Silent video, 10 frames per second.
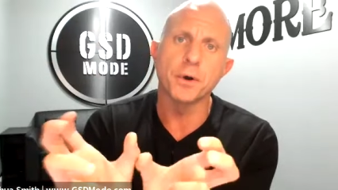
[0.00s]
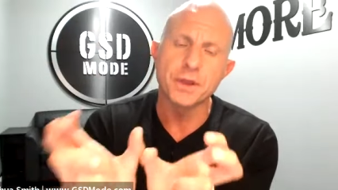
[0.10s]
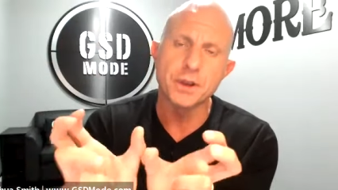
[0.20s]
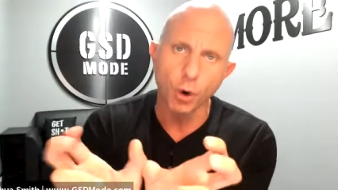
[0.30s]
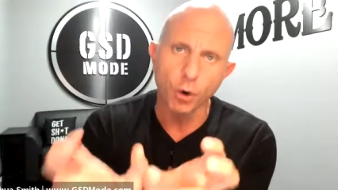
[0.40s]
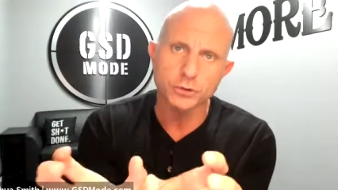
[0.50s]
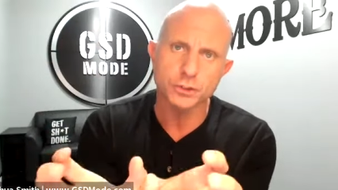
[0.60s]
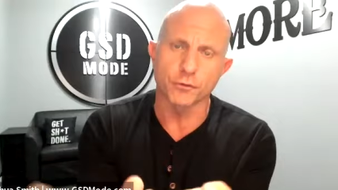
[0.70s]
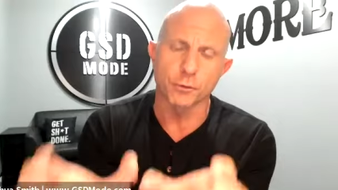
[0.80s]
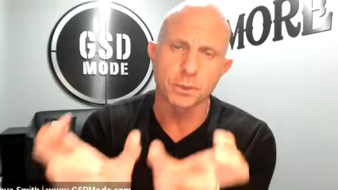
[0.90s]
but then
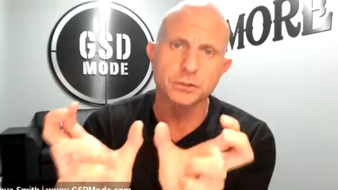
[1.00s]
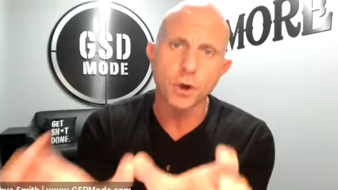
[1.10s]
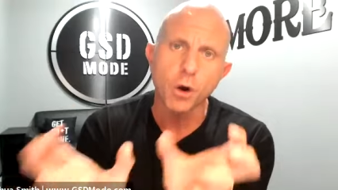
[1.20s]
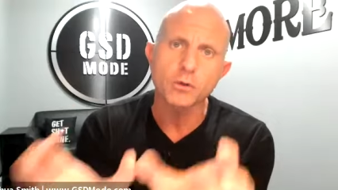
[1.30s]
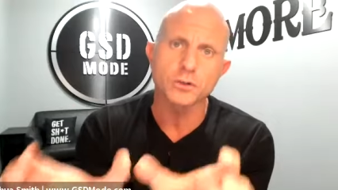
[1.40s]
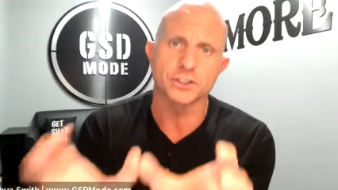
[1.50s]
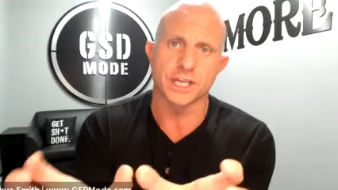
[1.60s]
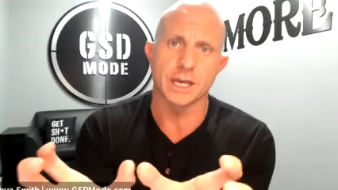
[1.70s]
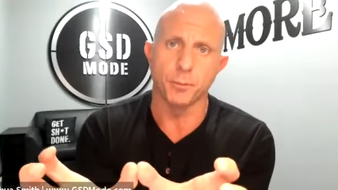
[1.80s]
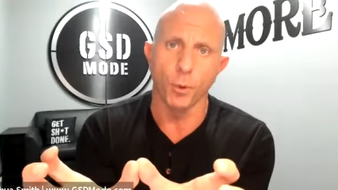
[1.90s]
also from a dollar
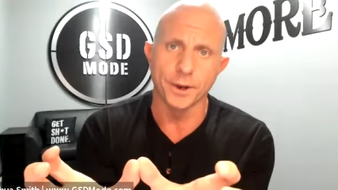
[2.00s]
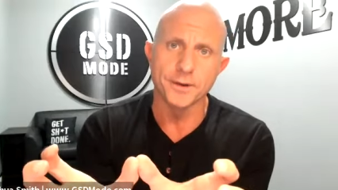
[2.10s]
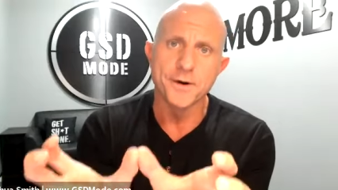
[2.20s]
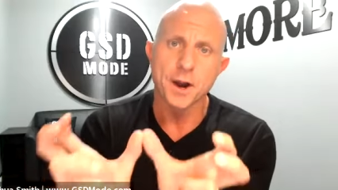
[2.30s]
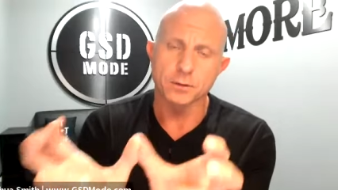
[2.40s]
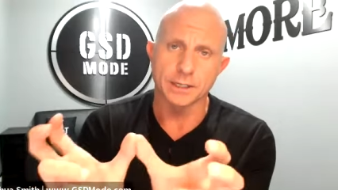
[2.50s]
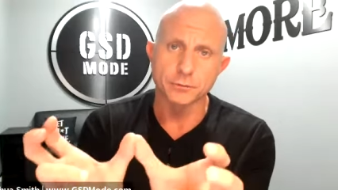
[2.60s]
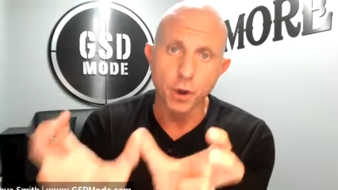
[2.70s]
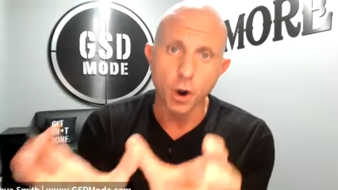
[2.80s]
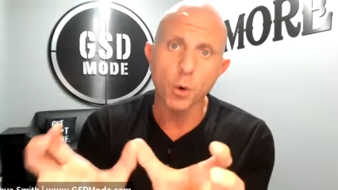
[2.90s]
standpoint like
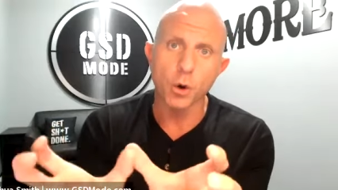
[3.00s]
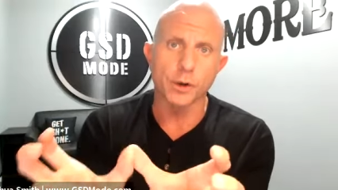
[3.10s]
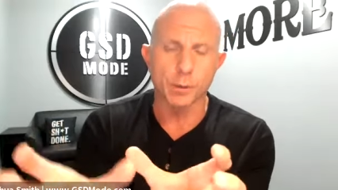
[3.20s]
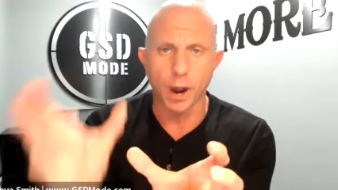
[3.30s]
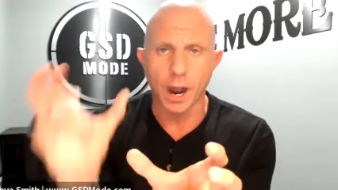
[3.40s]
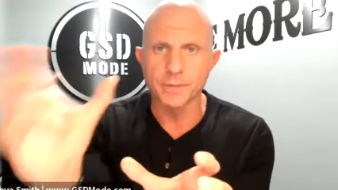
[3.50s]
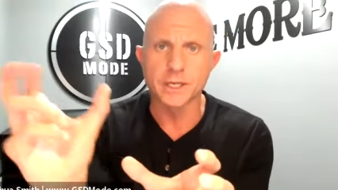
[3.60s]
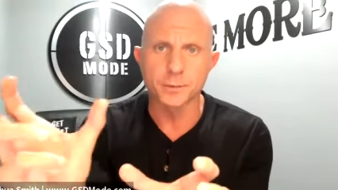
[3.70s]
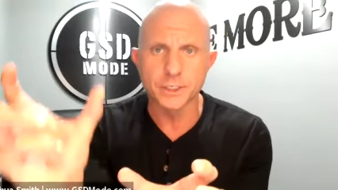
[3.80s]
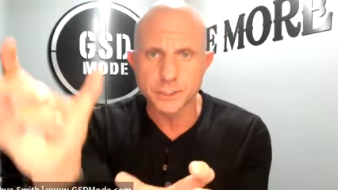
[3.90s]
know, okay, well, how many
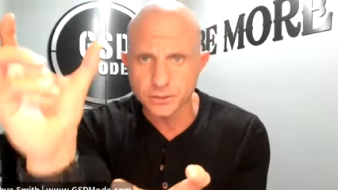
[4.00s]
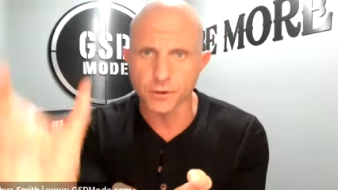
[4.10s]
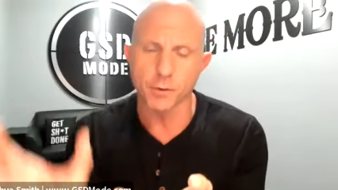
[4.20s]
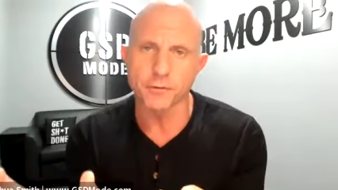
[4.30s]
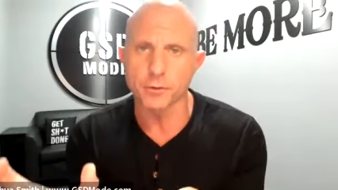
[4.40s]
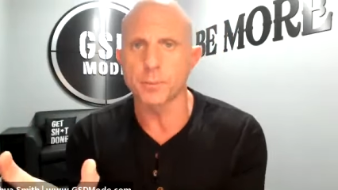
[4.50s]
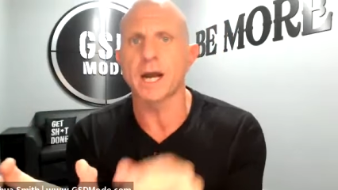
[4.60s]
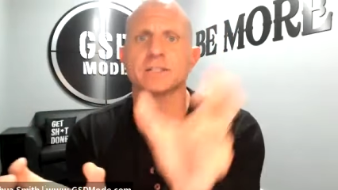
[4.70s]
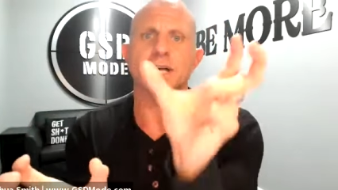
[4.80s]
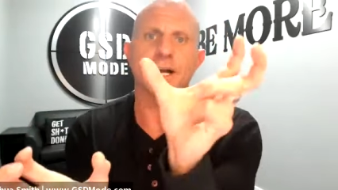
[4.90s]
commissions have come in from the
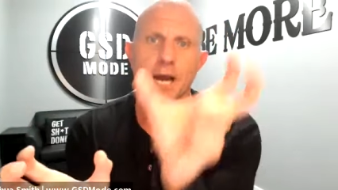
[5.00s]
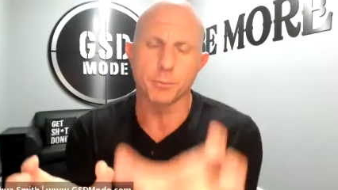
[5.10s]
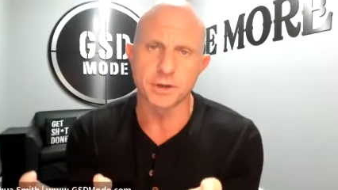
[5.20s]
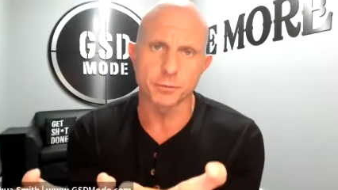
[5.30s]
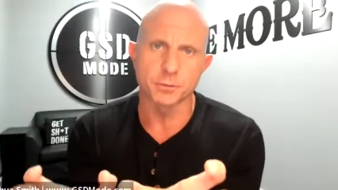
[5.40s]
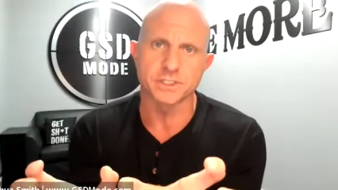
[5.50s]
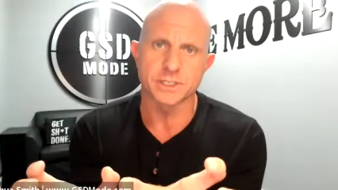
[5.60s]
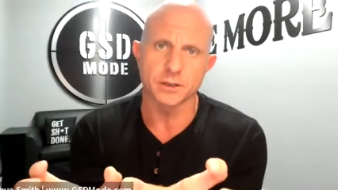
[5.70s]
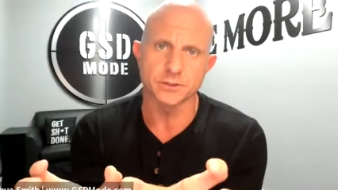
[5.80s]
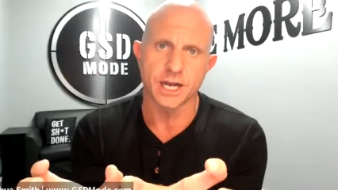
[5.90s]
buy side? How many from the
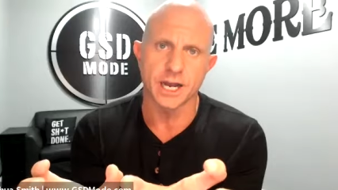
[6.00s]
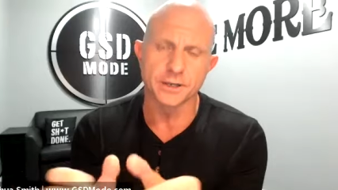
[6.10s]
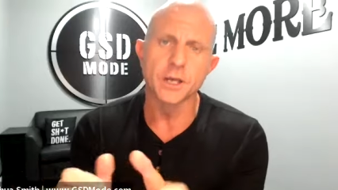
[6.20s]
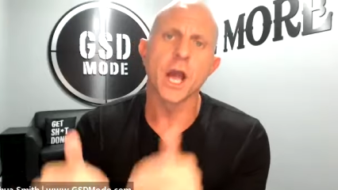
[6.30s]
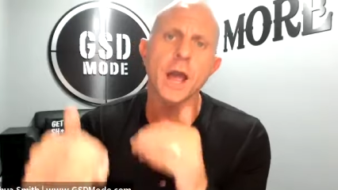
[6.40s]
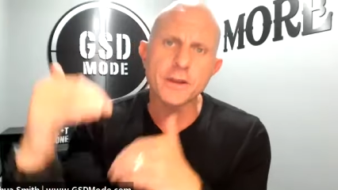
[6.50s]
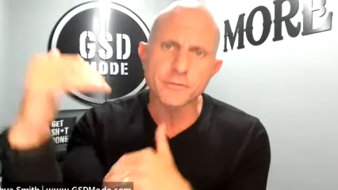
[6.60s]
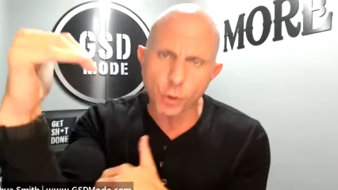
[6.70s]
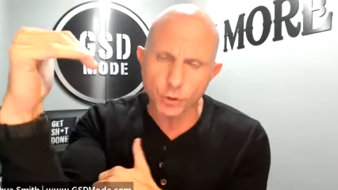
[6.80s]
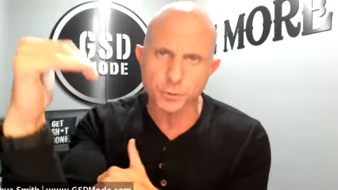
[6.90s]
sell side? And then,
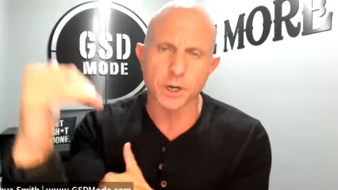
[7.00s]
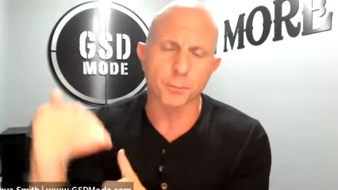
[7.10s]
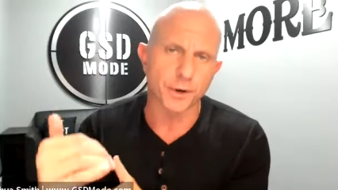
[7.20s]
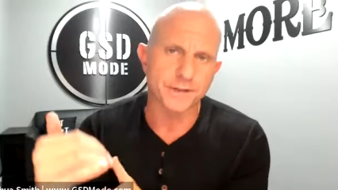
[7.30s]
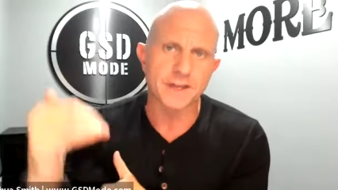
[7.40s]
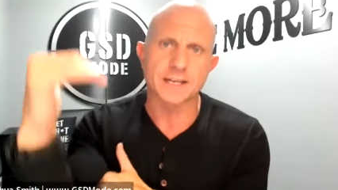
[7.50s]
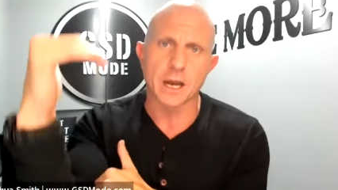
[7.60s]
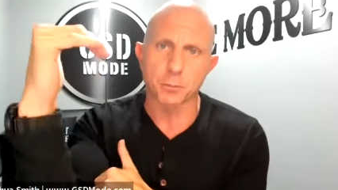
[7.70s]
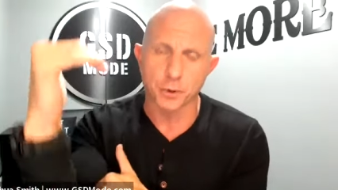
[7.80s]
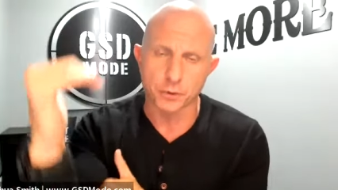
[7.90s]
of course, we're going to break that
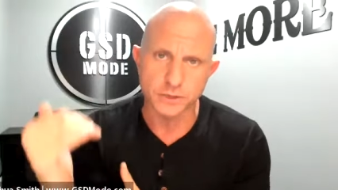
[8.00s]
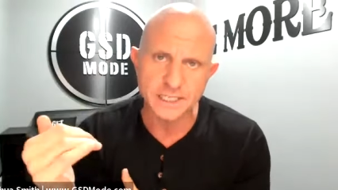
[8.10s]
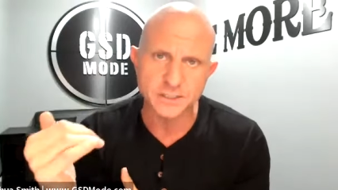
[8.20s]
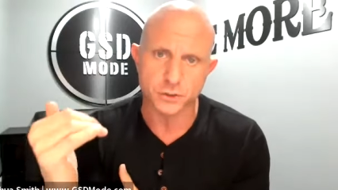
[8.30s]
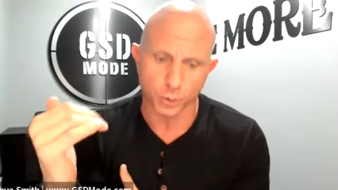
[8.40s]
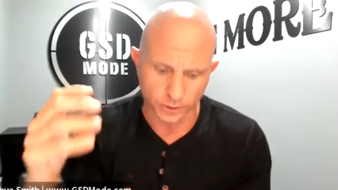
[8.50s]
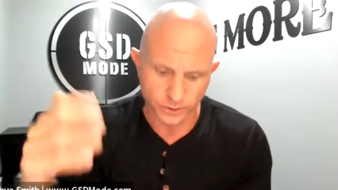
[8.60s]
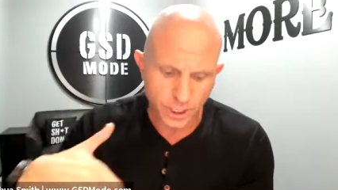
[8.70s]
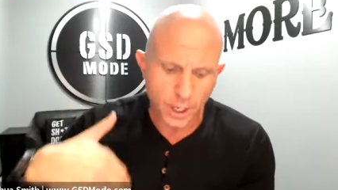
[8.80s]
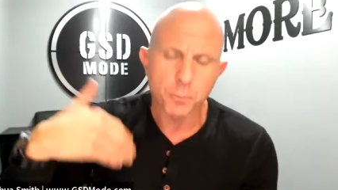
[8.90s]
down per lead source.